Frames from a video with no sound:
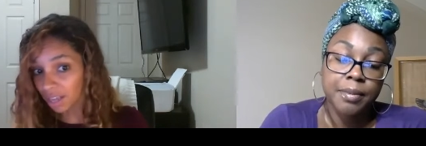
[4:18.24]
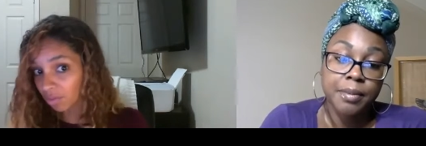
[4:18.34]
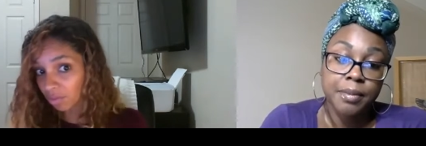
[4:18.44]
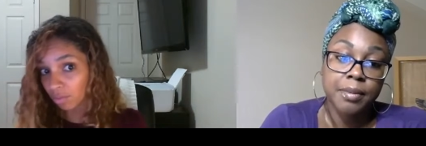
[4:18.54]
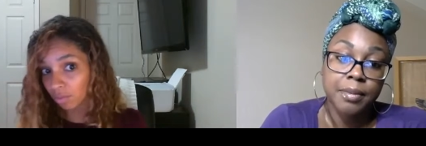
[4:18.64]
Speaker 1: that
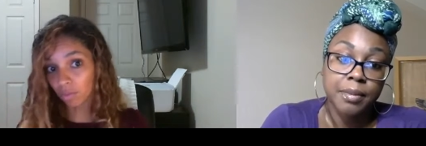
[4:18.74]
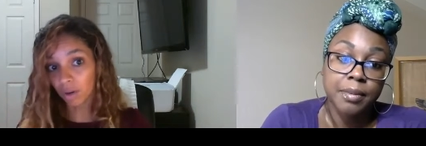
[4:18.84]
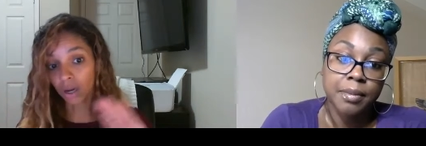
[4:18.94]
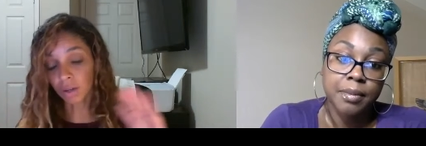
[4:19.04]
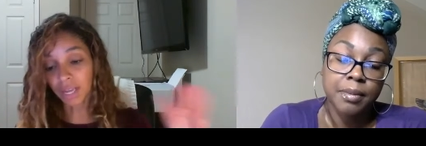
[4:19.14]

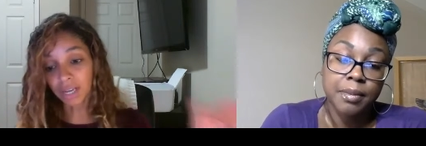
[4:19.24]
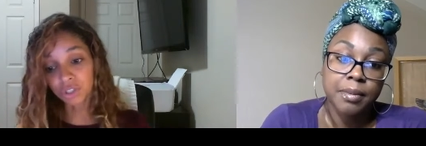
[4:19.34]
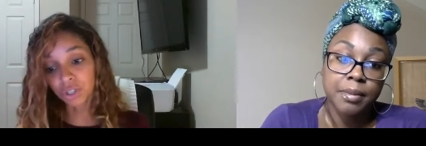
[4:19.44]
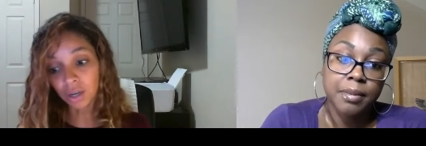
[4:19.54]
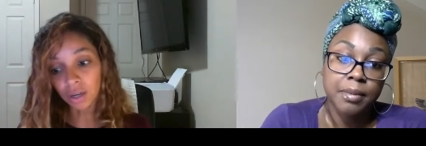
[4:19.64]
uh,
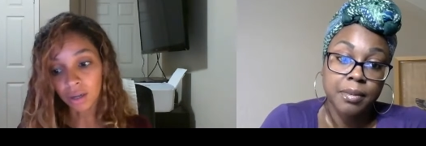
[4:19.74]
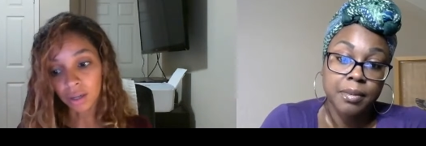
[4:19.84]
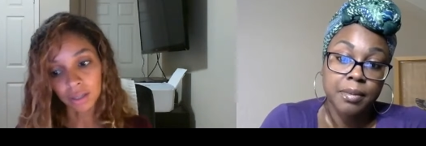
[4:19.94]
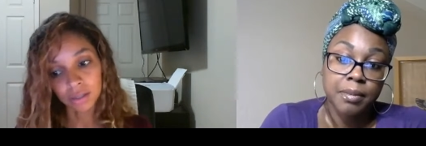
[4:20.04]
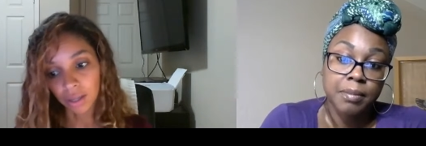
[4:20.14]
next year,
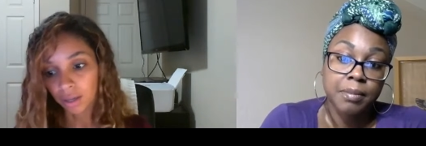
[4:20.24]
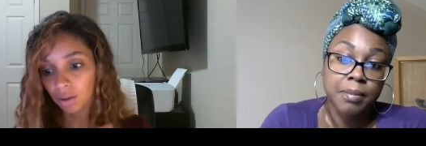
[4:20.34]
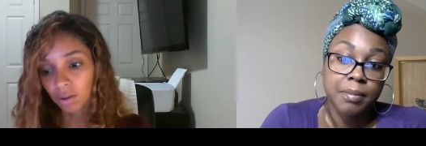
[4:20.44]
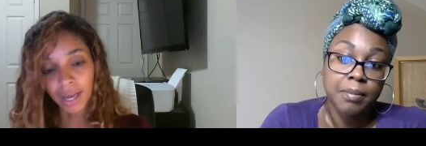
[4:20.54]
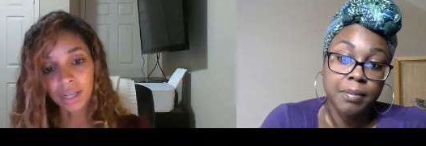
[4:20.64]
it's like,
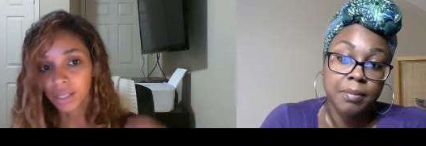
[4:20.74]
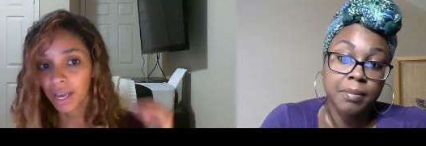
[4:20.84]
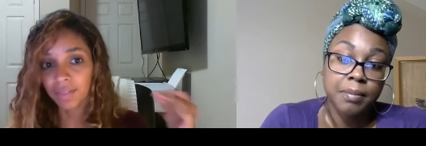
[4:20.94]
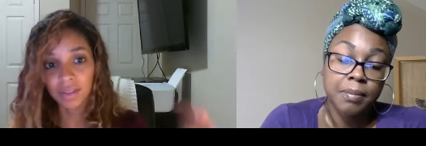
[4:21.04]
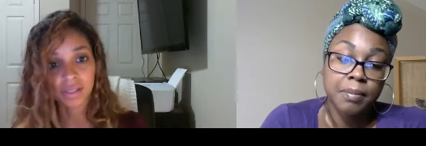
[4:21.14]
okay, I should
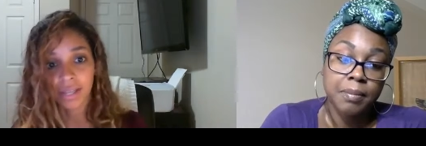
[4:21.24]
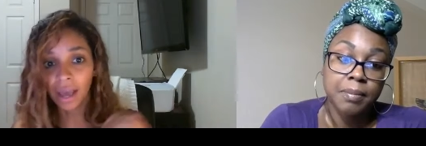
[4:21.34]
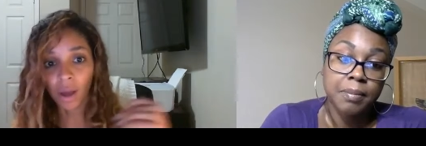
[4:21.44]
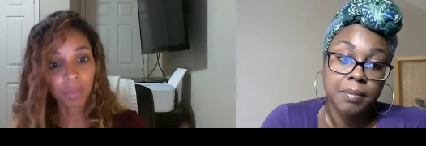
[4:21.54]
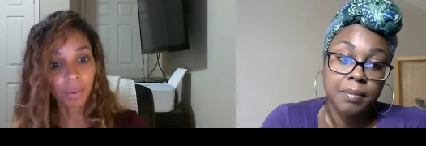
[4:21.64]
have this
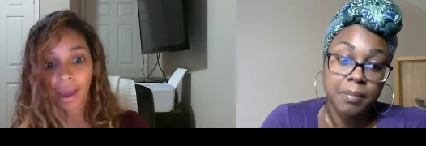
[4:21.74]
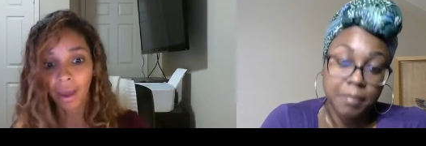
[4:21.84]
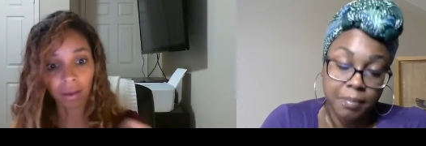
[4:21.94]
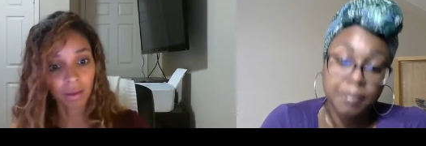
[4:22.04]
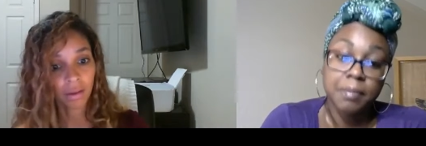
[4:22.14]
down pat,
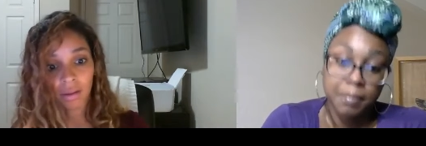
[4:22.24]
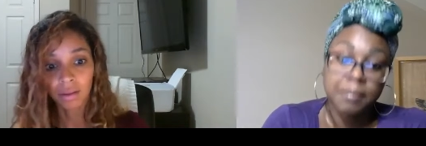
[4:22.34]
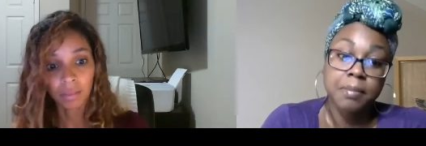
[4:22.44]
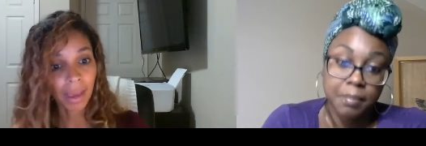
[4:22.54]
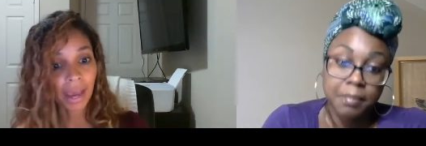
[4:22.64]

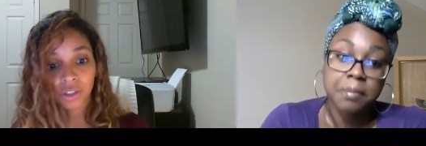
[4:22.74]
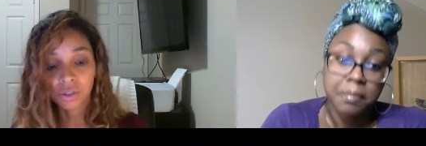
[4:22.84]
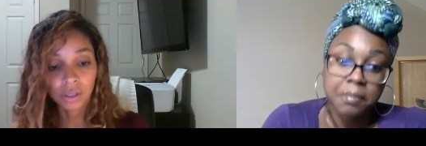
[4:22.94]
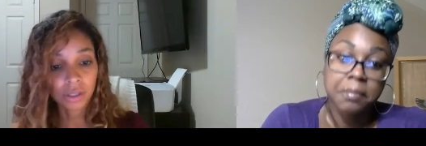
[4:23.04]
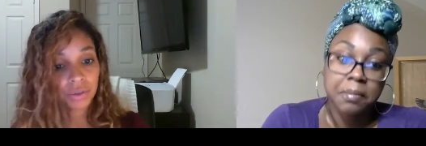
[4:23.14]

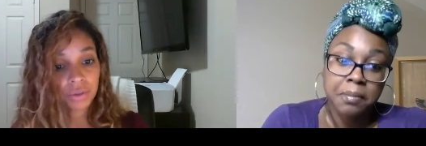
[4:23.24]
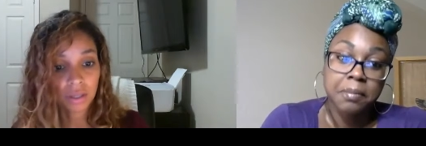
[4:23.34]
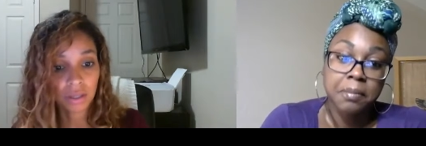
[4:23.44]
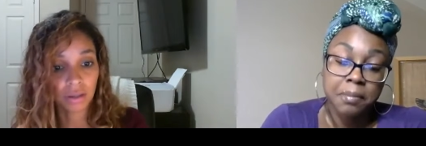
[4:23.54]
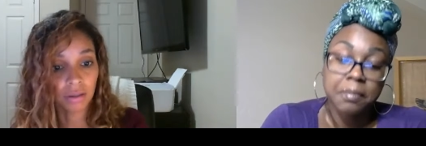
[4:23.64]
mastering a new
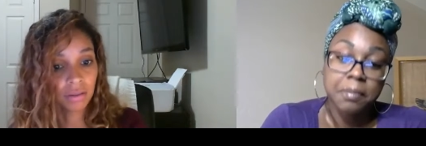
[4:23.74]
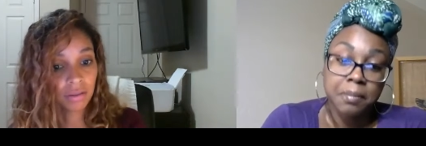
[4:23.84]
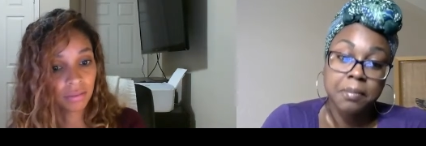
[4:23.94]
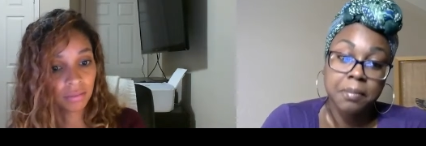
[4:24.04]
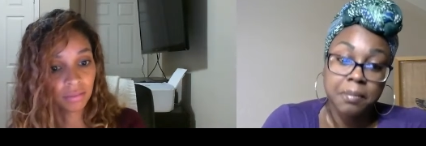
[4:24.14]
skill.
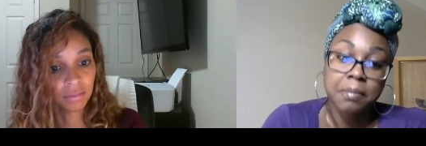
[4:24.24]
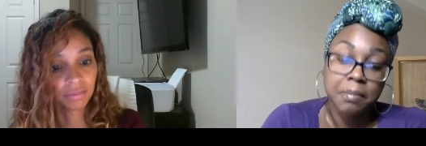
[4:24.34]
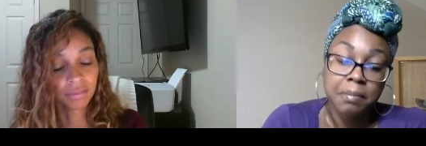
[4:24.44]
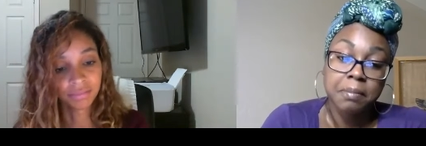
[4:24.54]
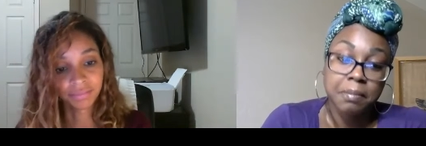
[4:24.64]

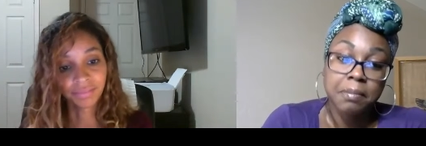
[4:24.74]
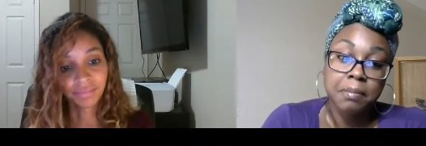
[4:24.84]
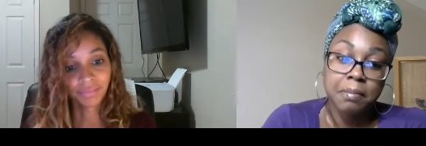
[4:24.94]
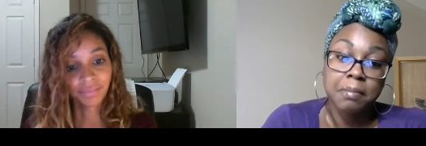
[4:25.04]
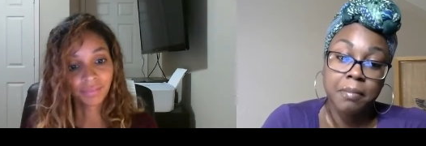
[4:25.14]

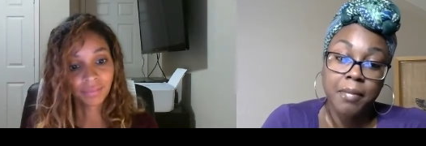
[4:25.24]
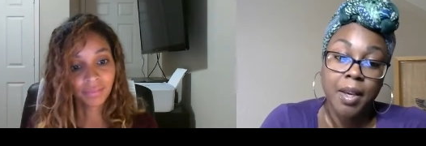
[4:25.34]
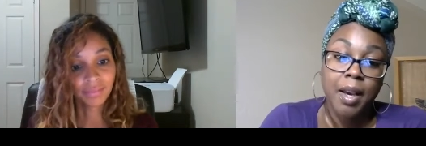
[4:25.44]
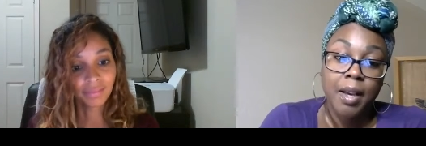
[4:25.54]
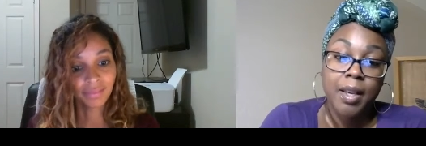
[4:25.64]
Speaker 2: Mm-hmm. Mm-hmm.
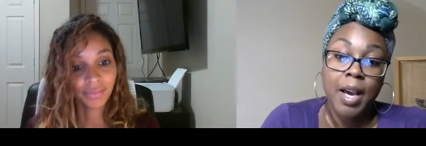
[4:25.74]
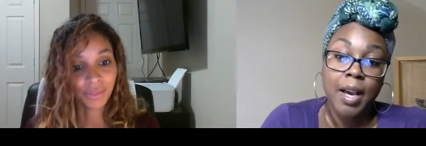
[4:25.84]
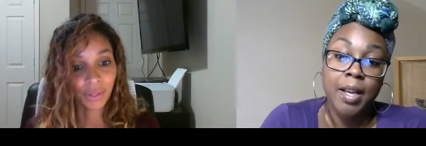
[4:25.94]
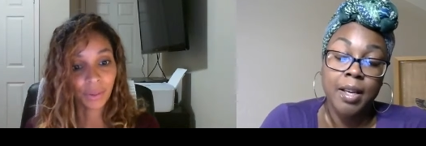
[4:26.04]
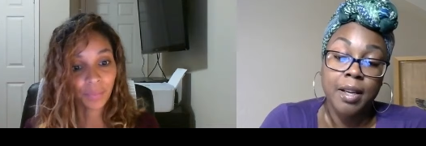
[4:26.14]

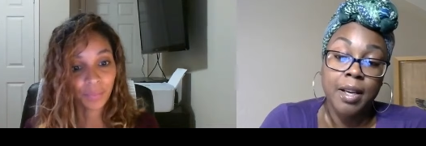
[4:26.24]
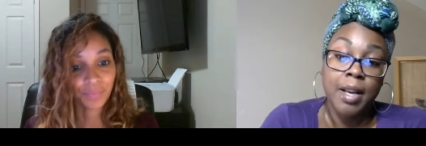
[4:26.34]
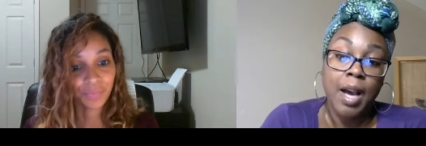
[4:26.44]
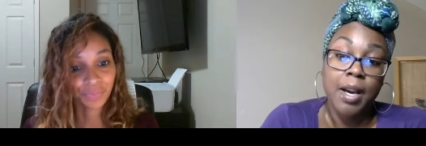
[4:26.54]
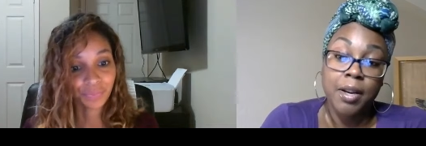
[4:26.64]
Yeah, um, and,
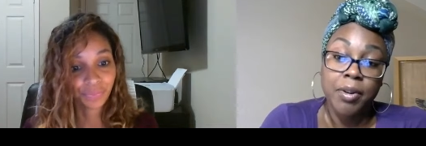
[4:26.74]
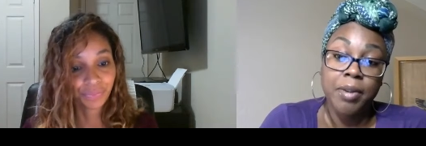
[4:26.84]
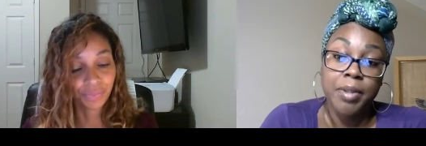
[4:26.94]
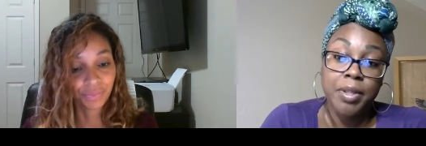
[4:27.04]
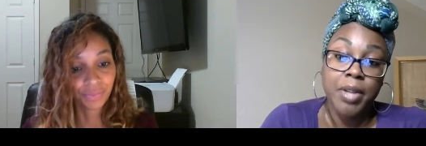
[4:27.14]
and I agree
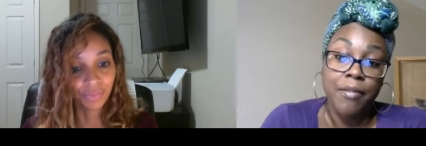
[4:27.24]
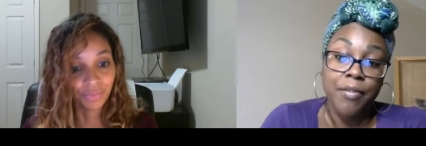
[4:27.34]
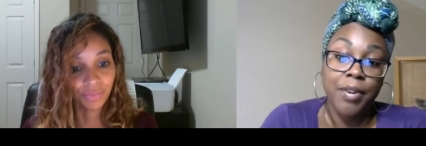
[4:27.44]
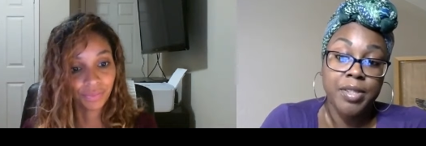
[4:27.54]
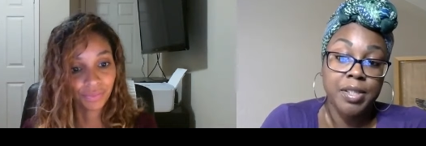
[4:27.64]
with you
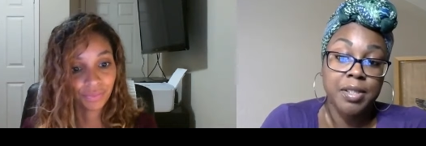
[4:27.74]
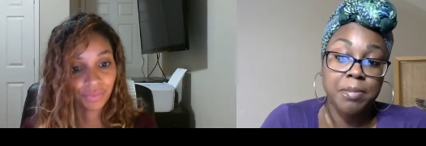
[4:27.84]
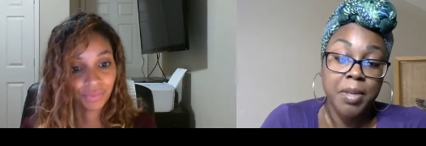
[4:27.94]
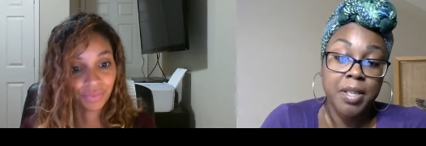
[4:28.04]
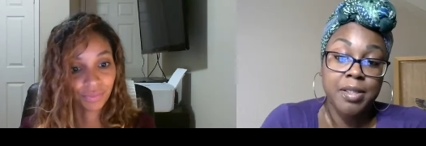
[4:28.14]
that first
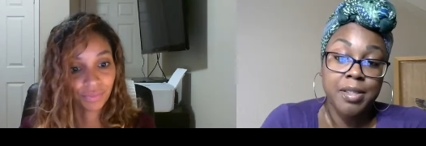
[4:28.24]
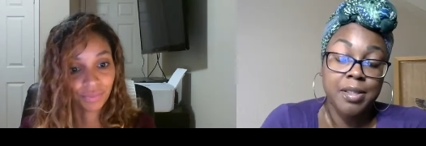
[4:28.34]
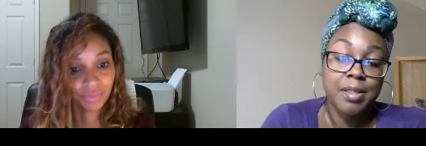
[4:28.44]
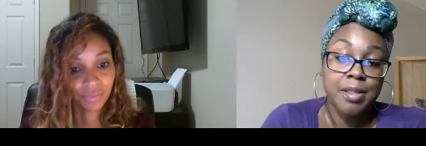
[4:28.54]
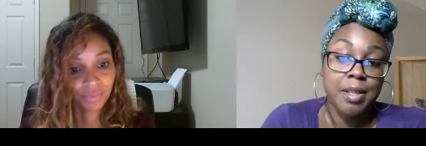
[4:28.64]
six months
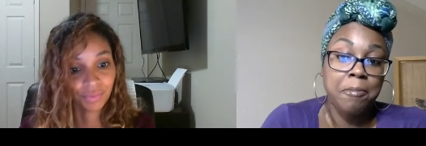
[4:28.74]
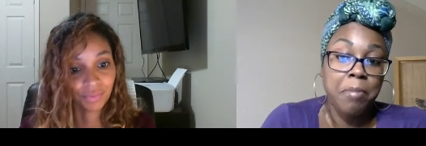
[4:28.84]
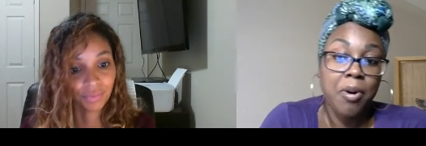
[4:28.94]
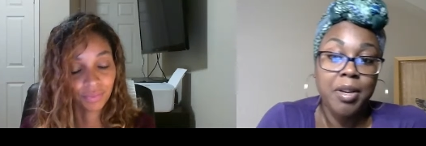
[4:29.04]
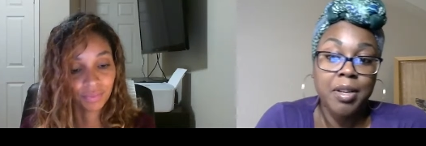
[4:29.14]
is
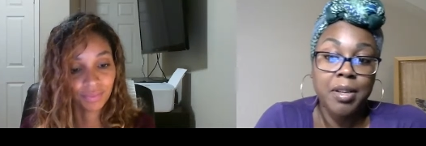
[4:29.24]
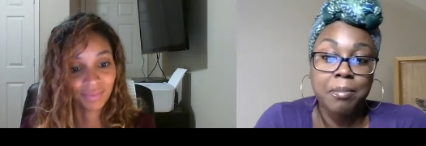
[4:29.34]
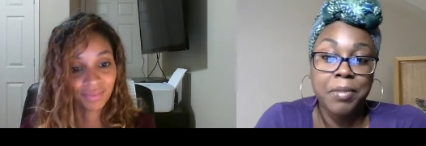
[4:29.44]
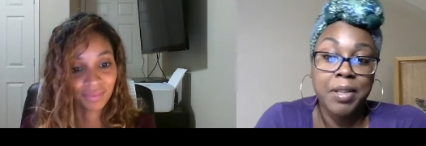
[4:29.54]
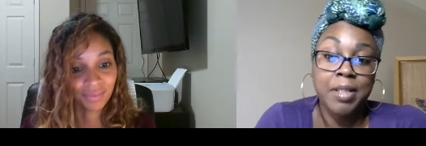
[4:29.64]
important.
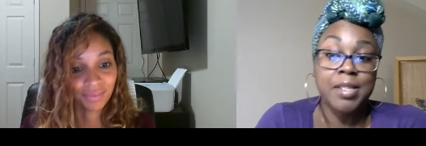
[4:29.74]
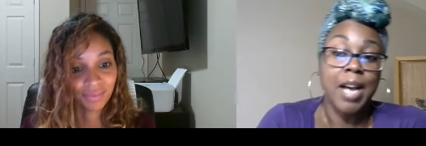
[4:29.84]
It's